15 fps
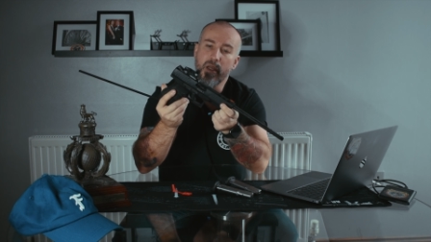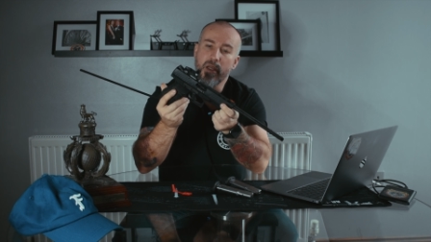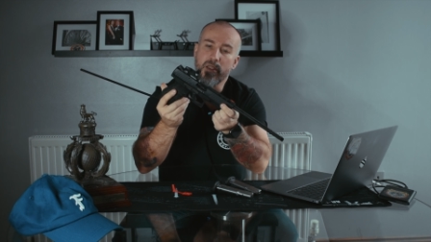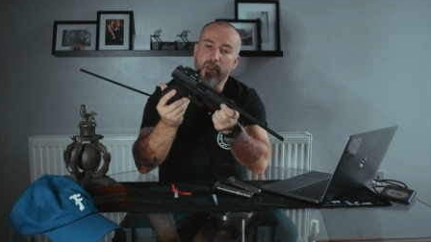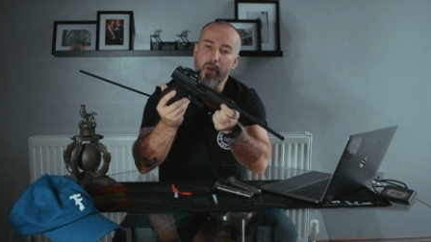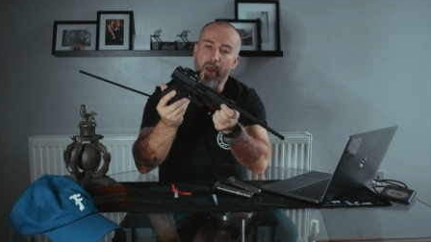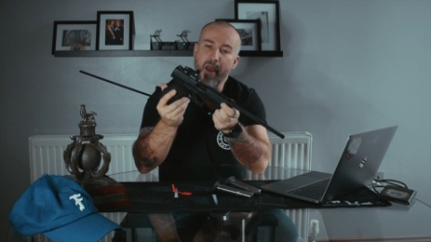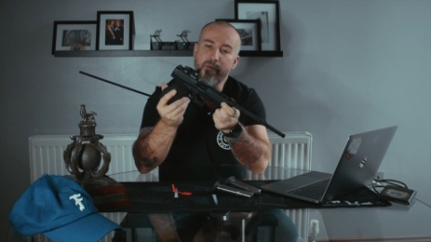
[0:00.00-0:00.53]

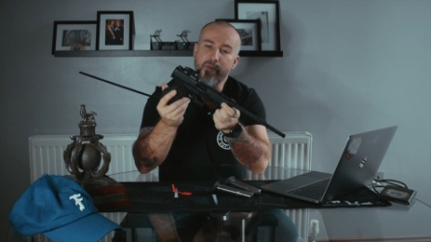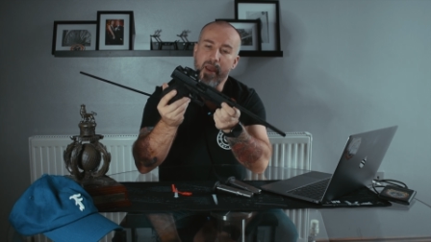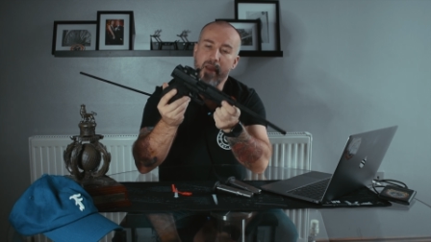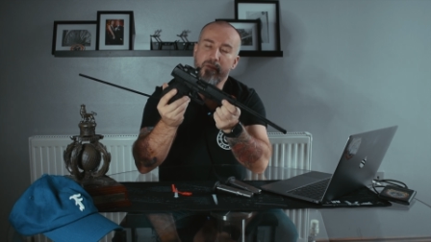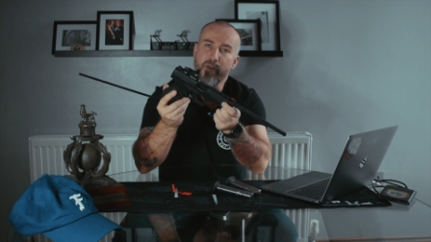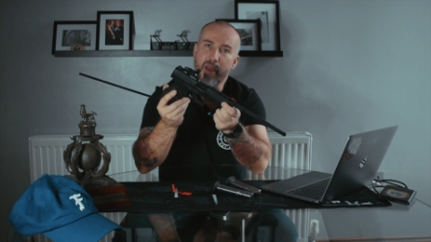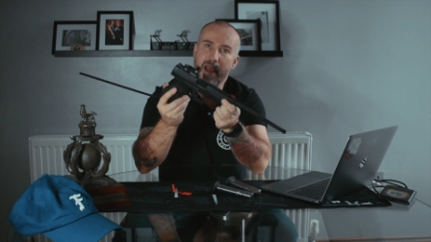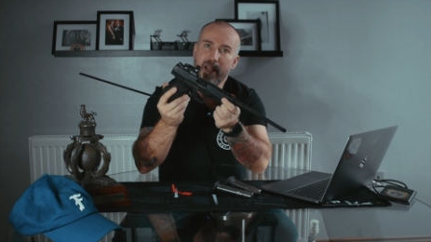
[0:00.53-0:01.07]
So
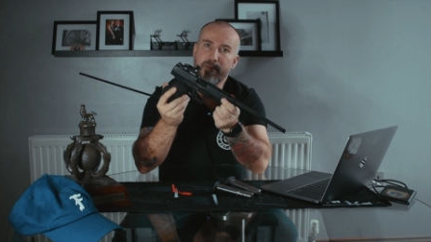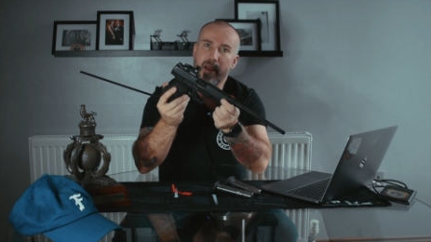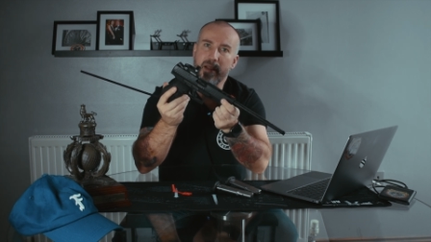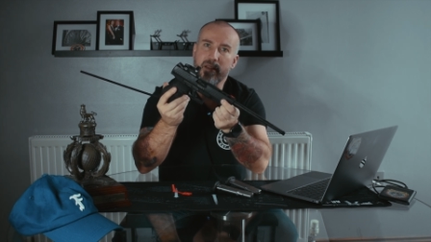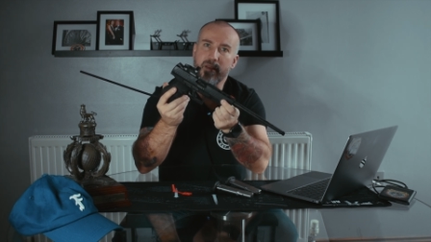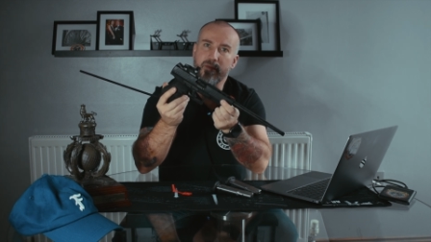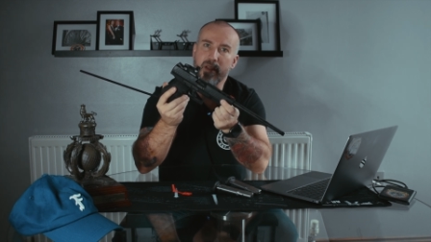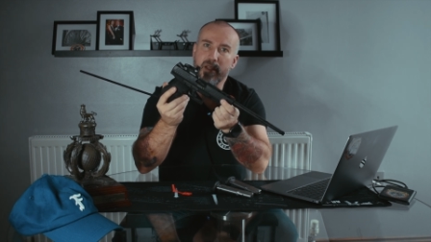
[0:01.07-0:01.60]
every
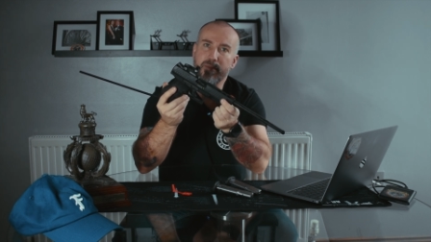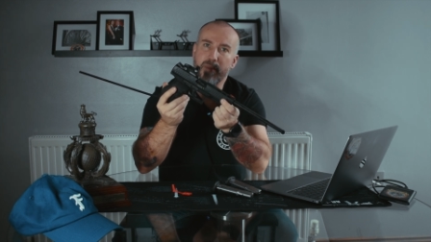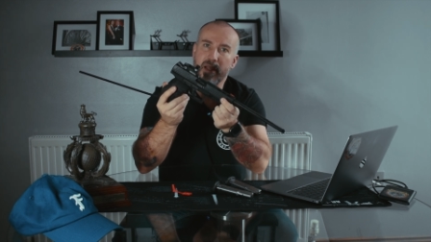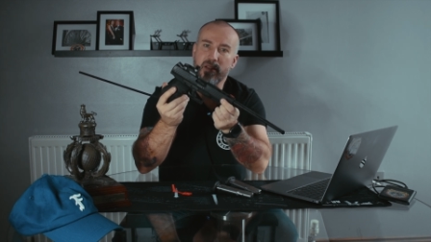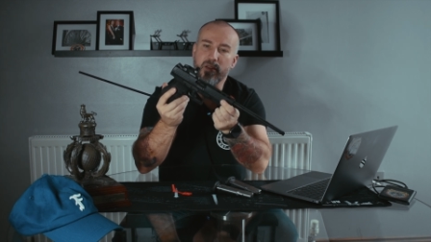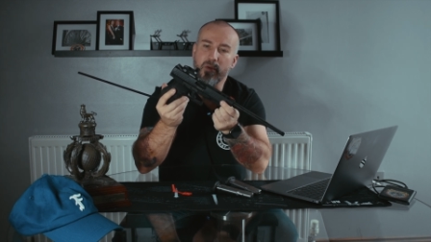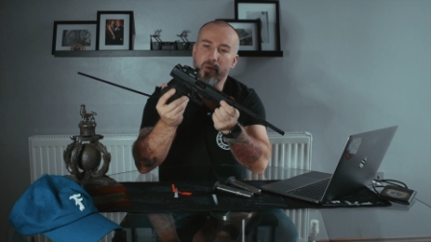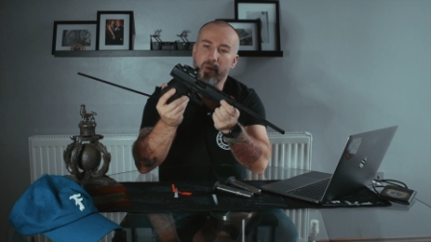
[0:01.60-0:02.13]
aspect of this
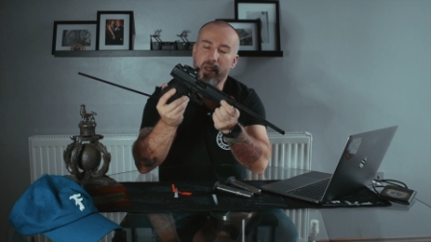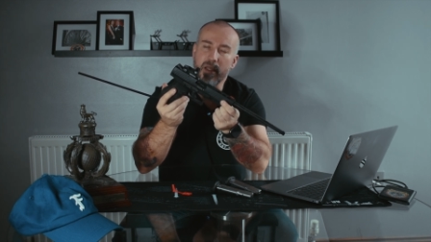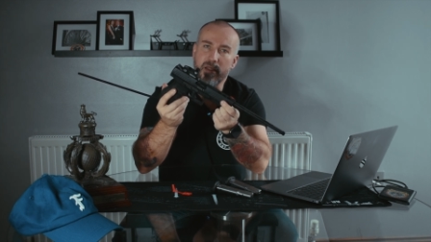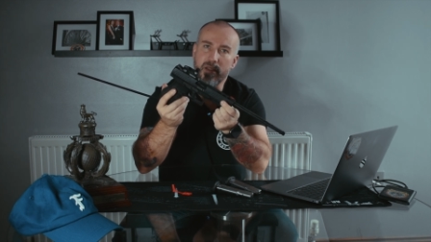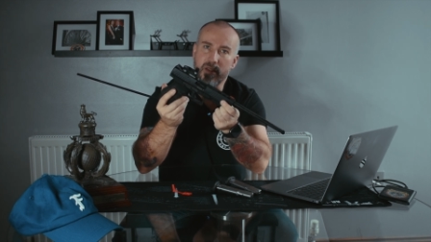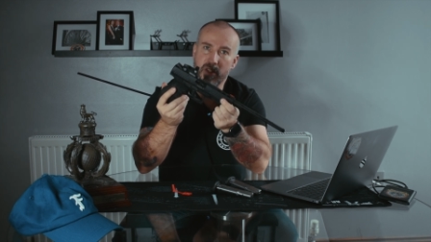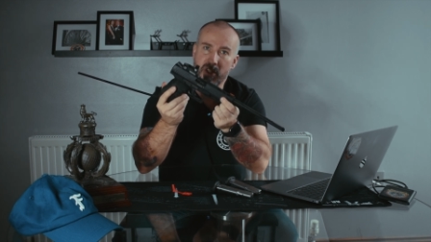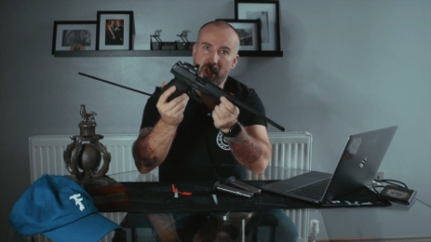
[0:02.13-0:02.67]
pistol
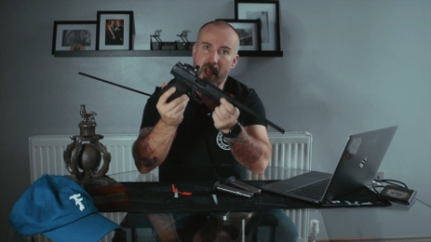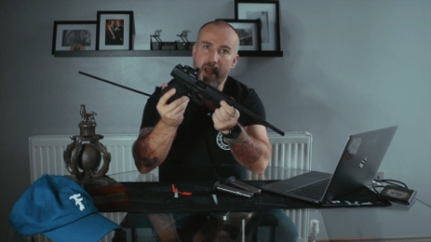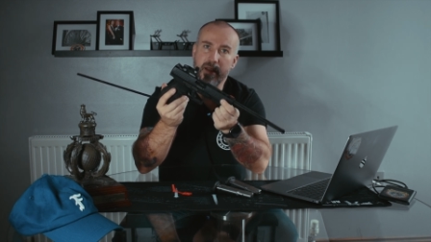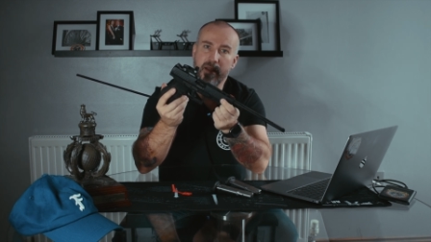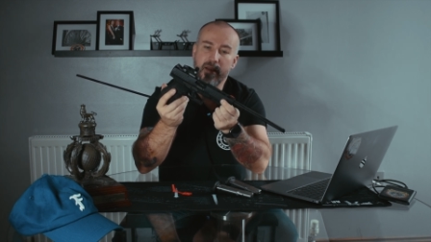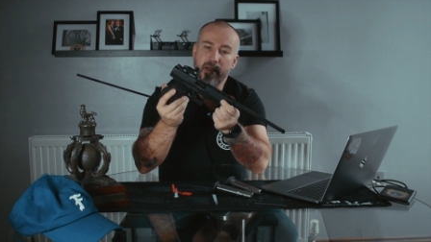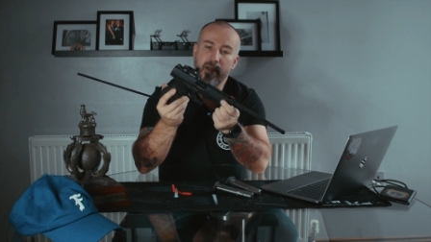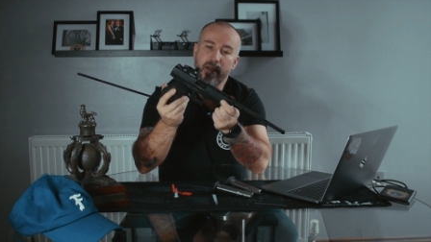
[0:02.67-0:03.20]
is gen,